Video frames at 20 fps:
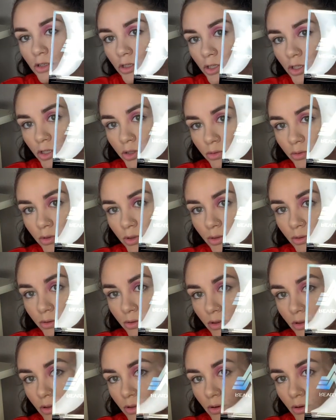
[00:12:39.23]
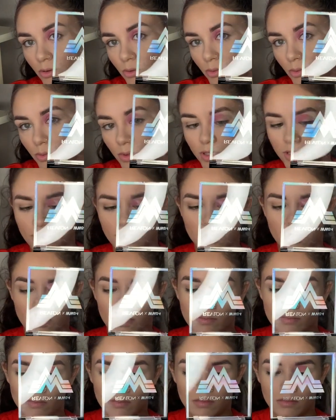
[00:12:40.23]
Truth,
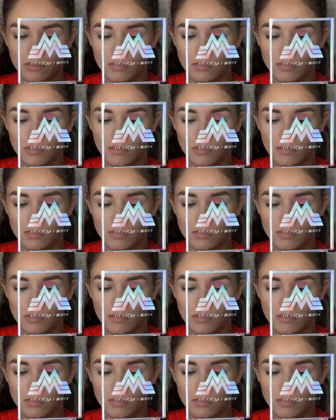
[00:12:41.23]
Wisdom,